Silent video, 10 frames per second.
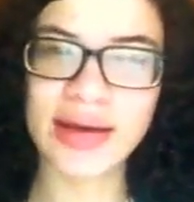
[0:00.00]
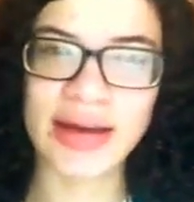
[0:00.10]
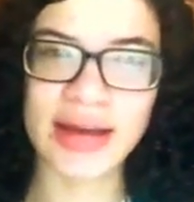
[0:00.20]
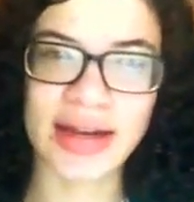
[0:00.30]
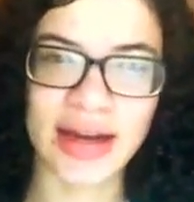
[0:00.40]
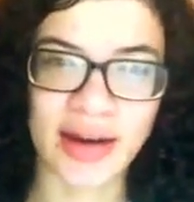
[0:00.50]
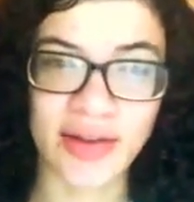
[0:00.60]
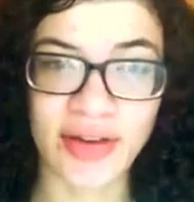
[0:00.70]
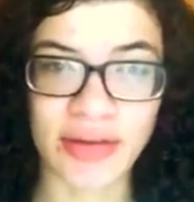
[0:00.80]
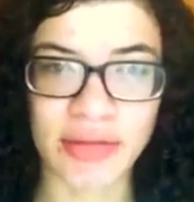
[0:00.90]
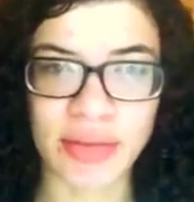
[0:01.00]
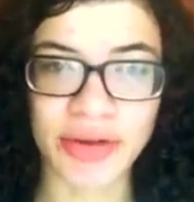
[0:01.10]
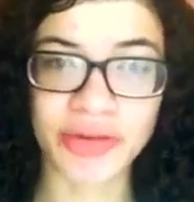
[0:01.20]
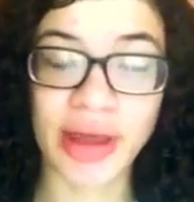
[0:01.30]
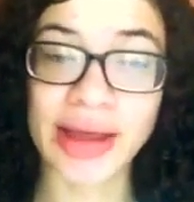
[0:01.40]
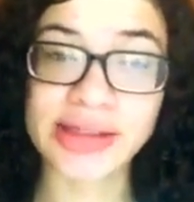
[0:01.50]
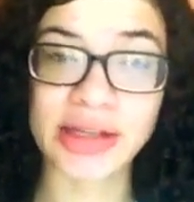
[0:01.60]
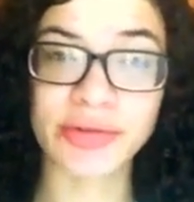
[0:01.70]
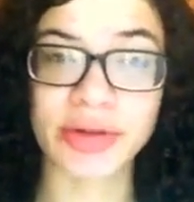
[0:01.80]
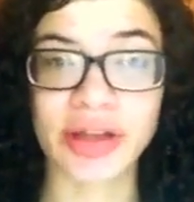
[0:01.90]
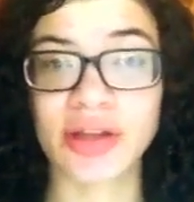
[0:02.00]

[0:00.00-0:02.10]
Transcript: I can identify with both sides equally,